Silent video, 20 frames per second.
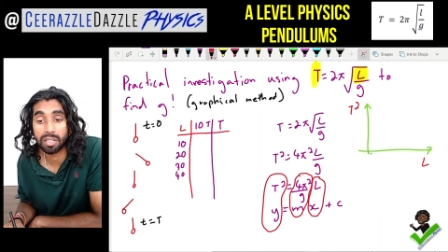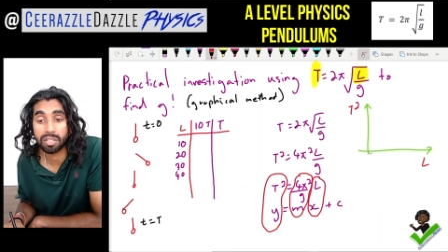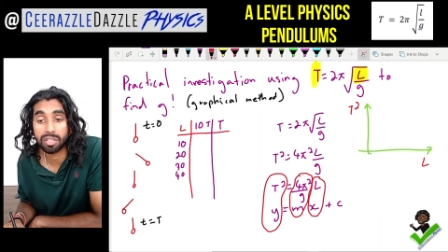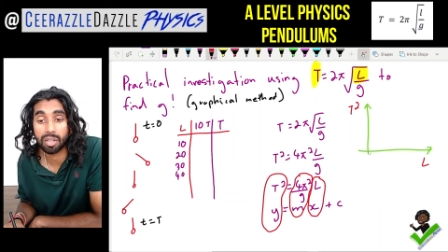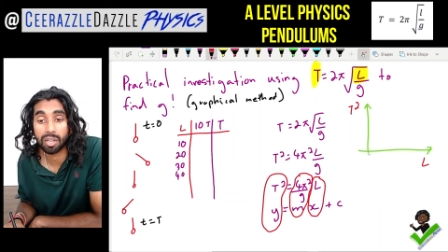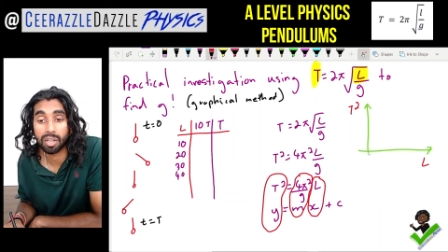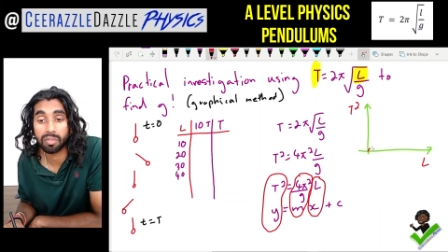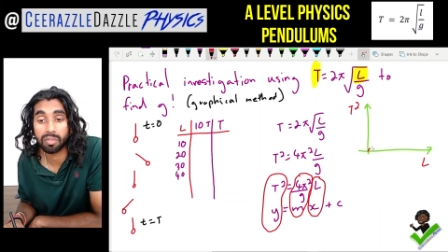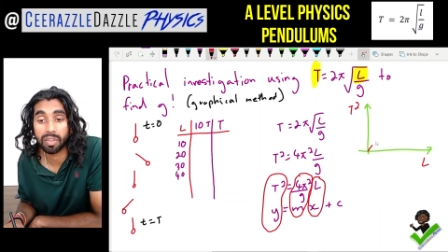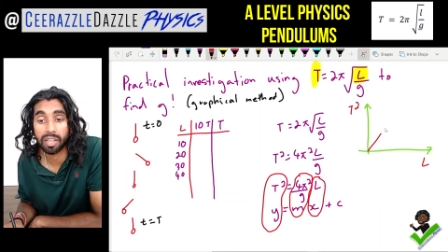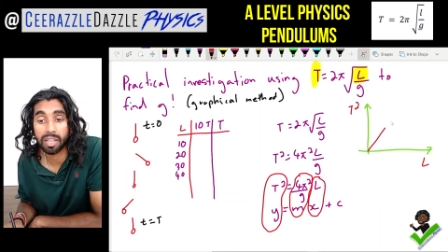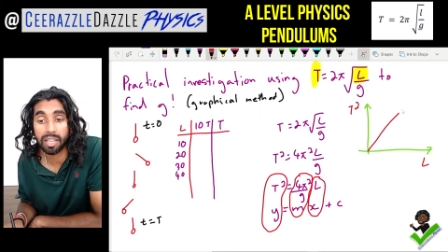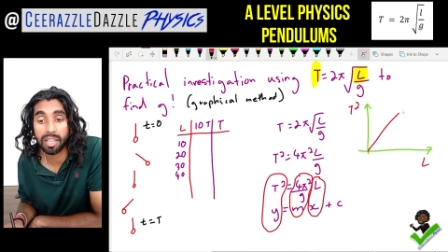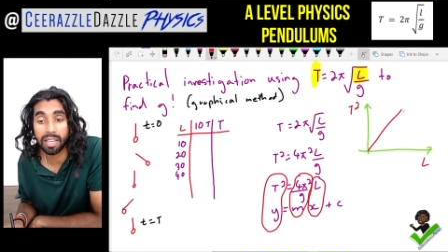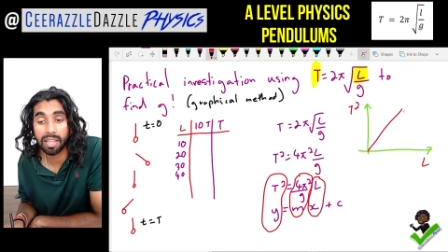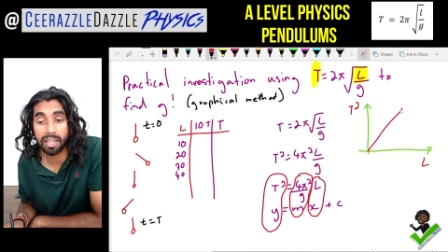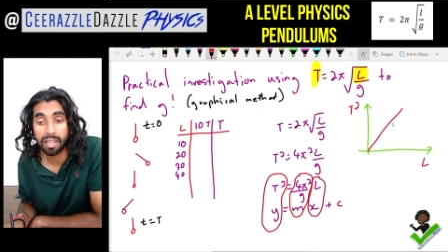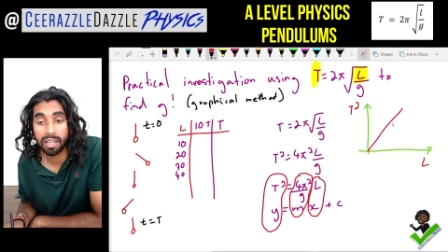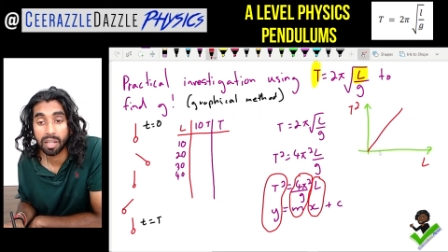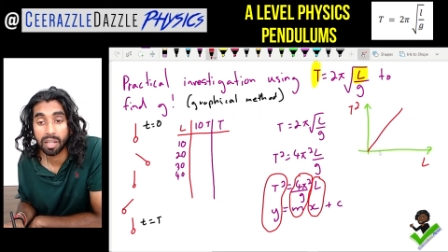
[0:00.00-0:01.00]
So over
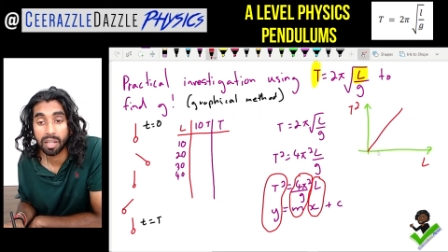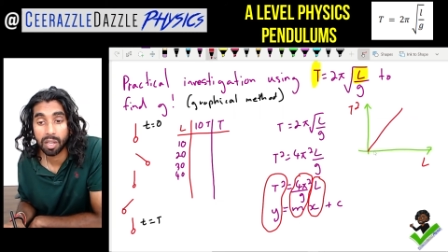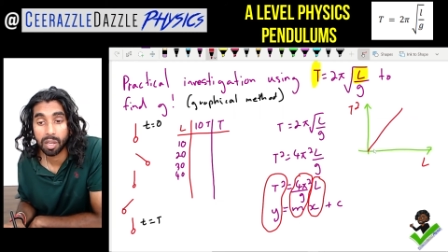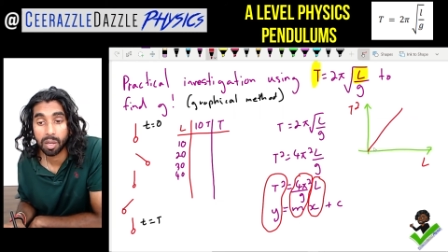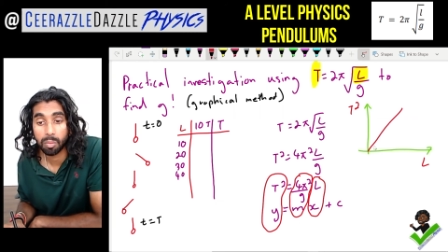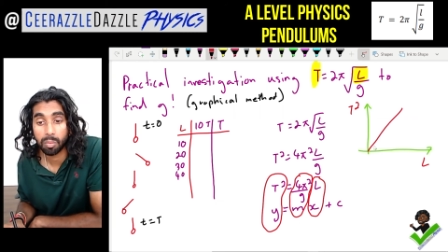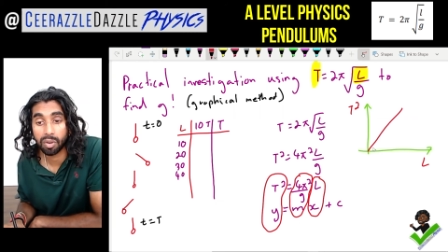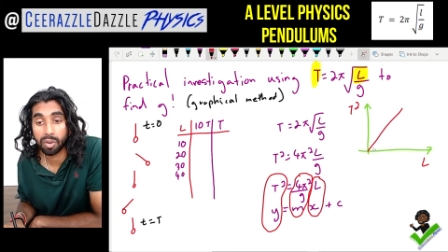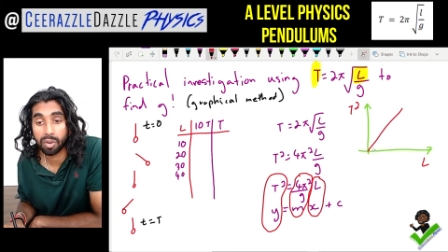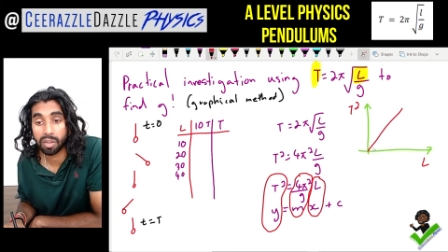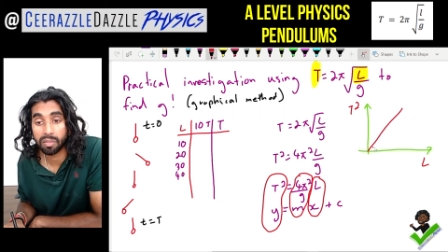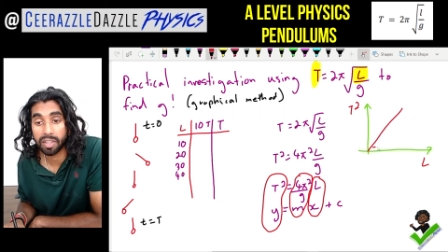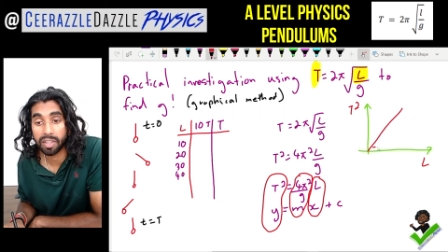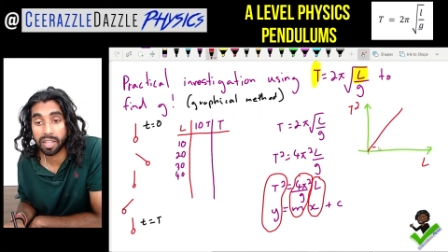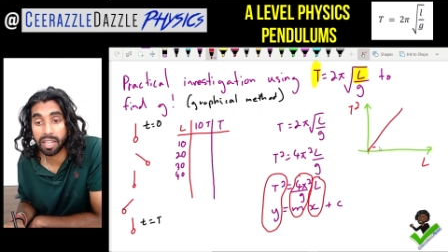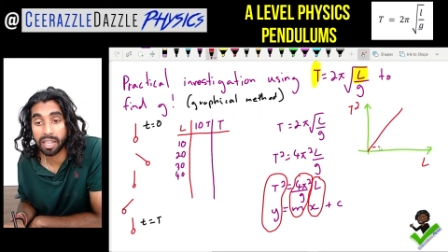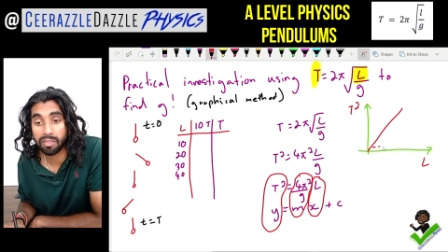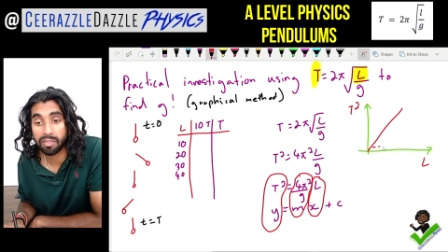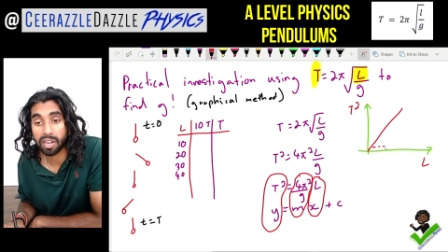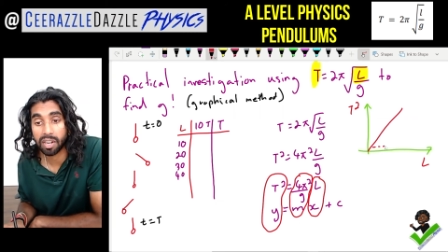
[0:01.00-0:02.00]
here, we're over
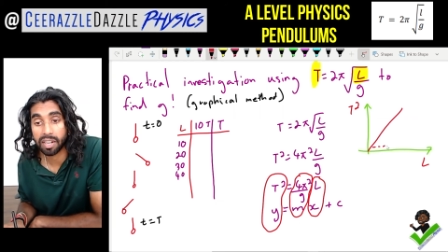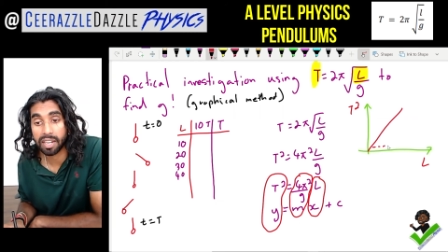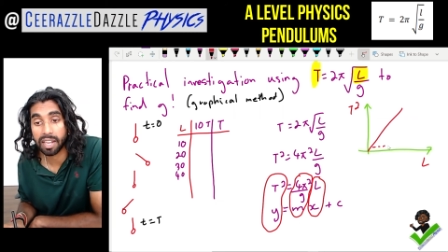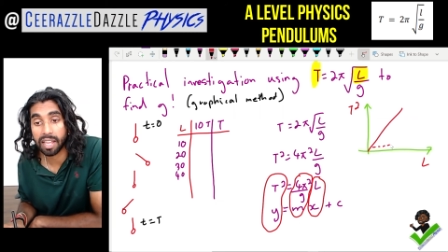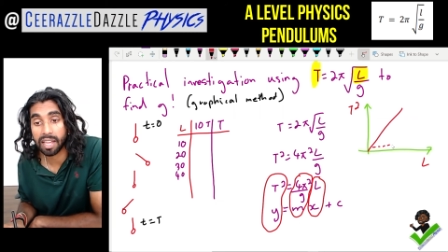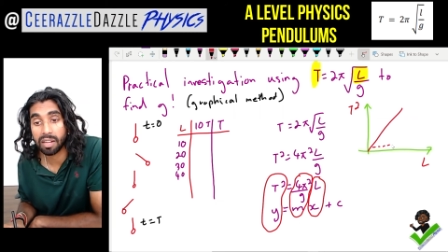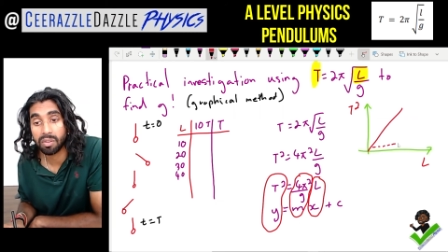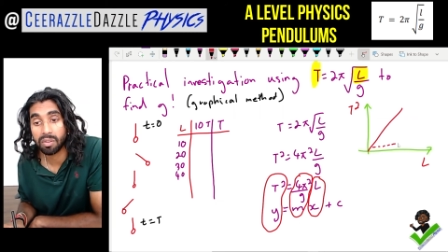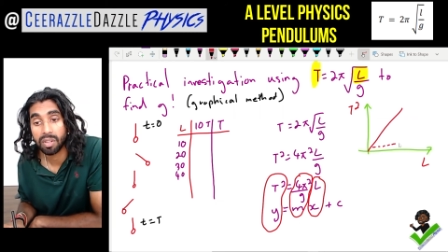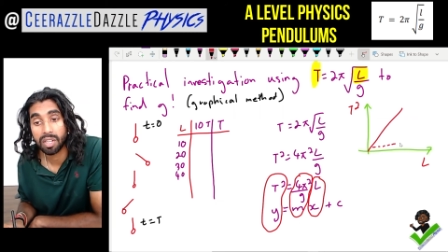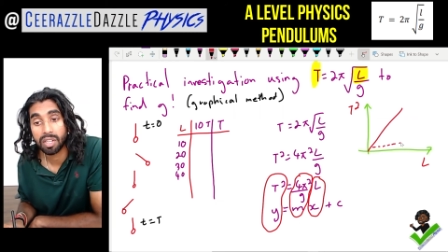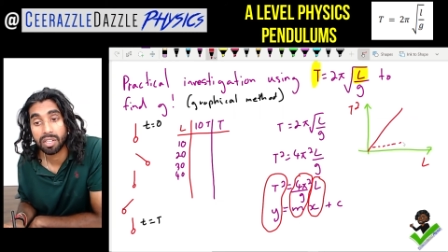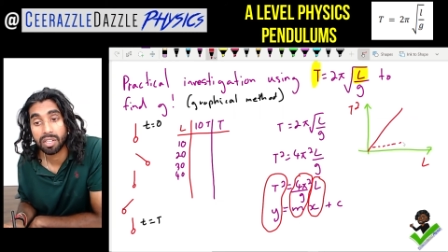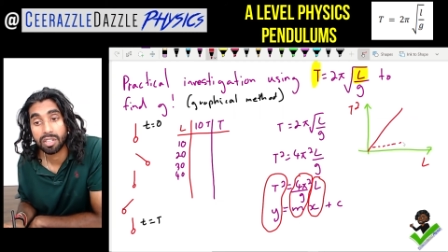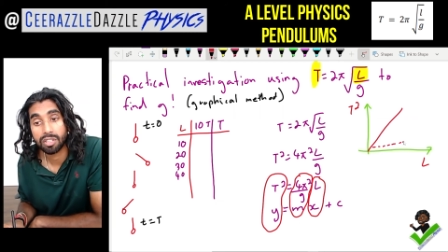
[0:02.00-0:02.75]
here right now,